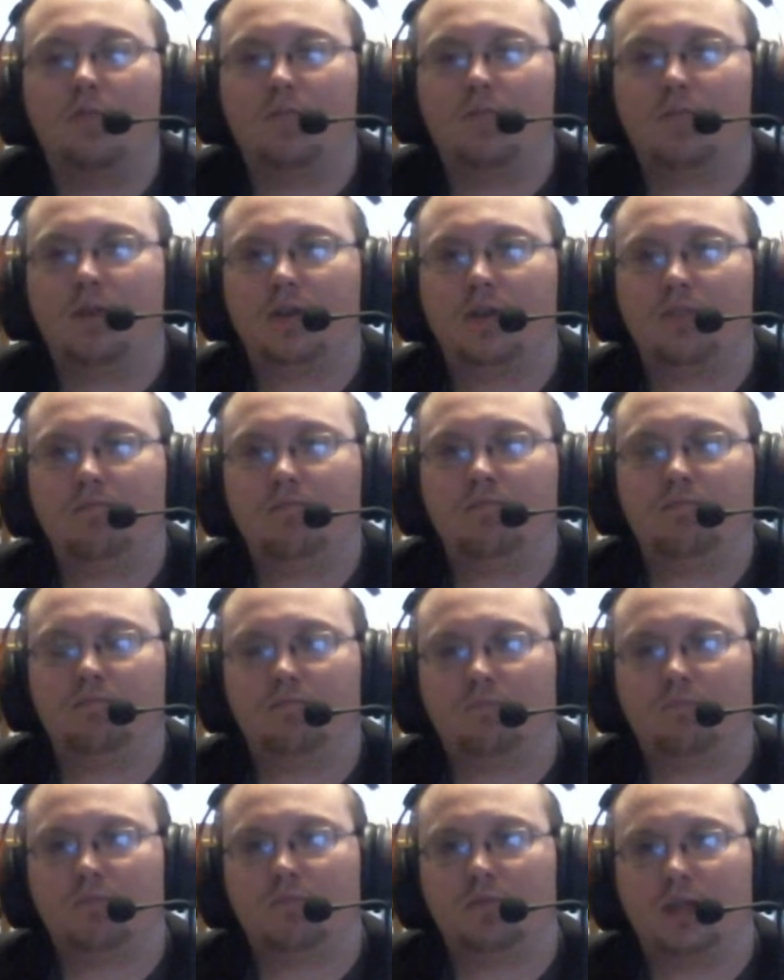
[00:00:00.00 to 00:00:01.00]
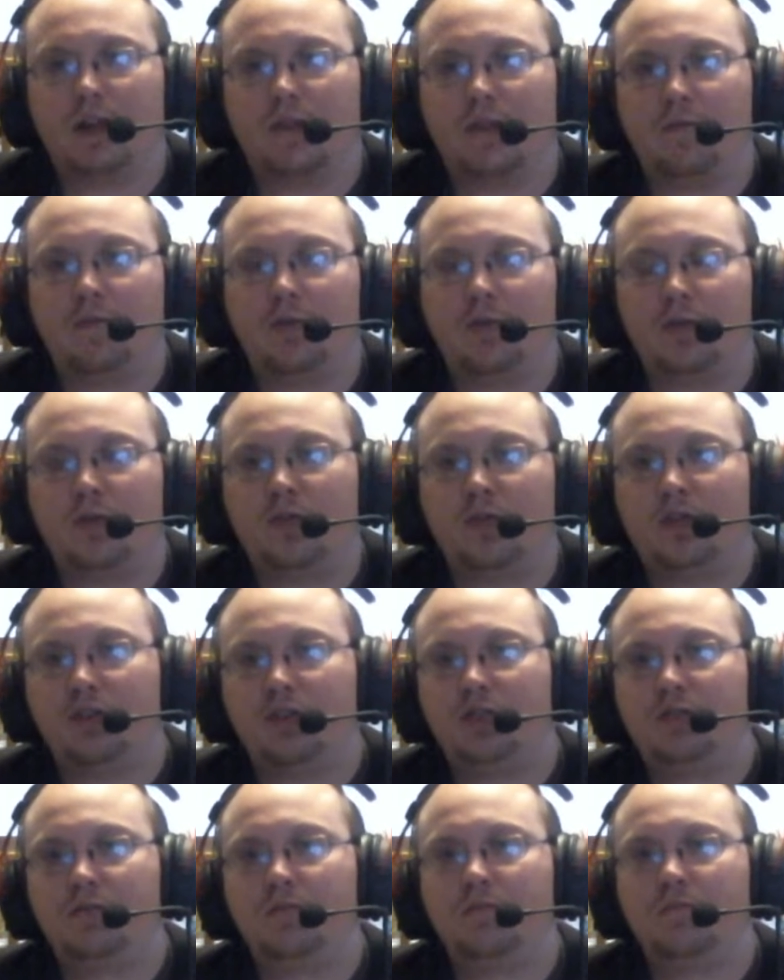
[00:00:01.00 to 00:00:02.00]
But without further
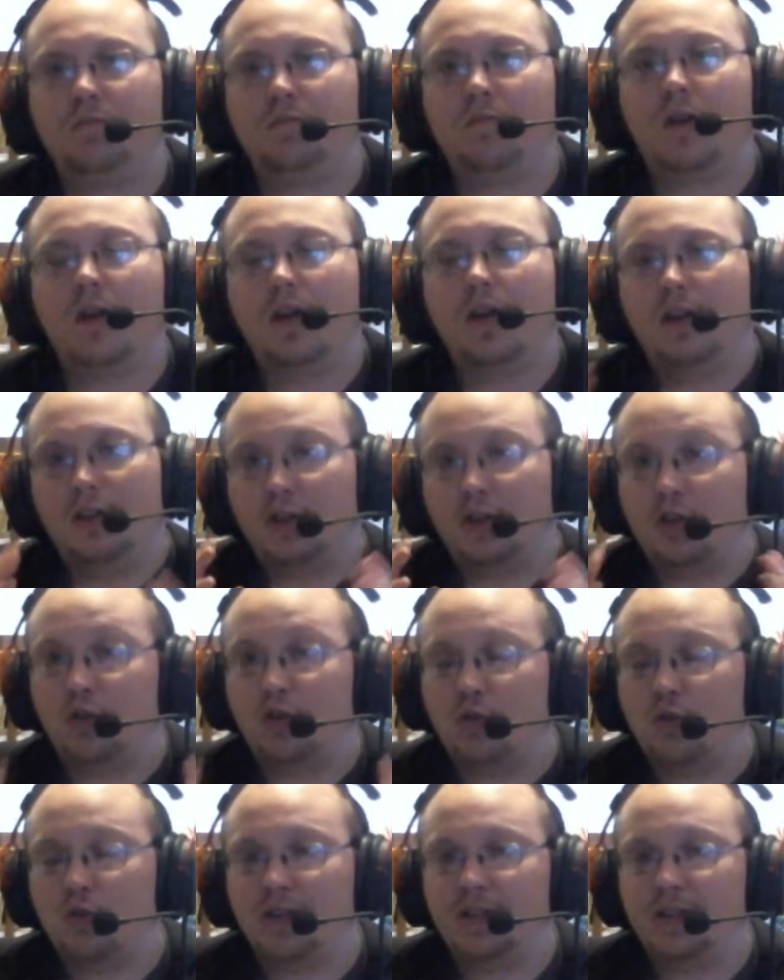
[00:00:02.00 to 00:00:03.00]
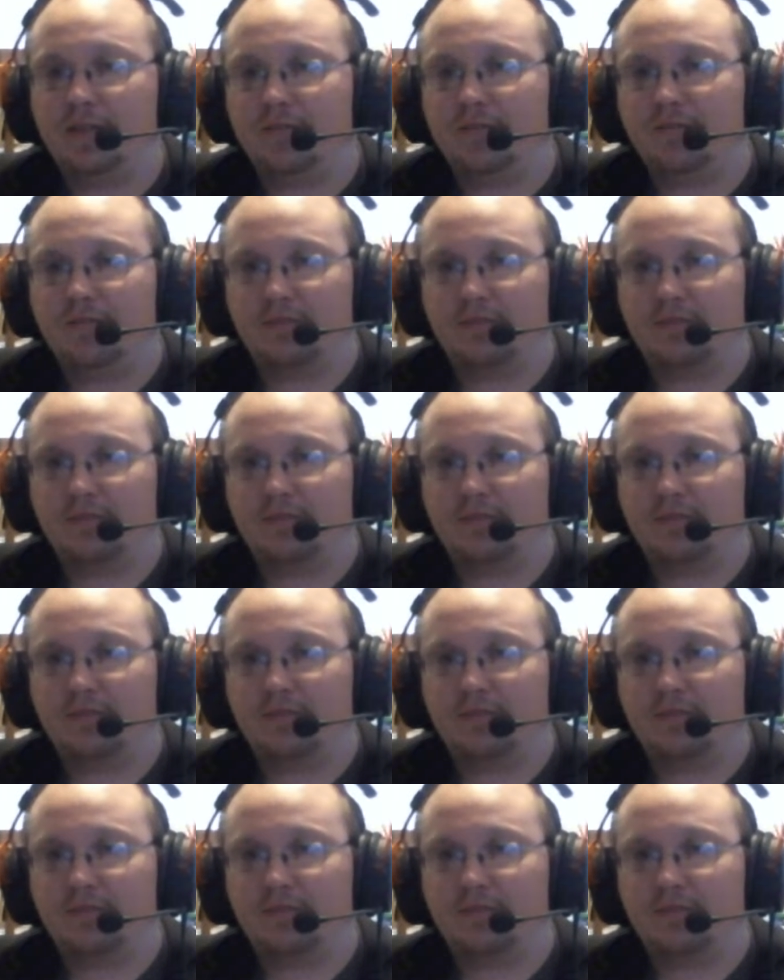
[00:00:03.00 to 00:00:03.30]
ado, the Quarry.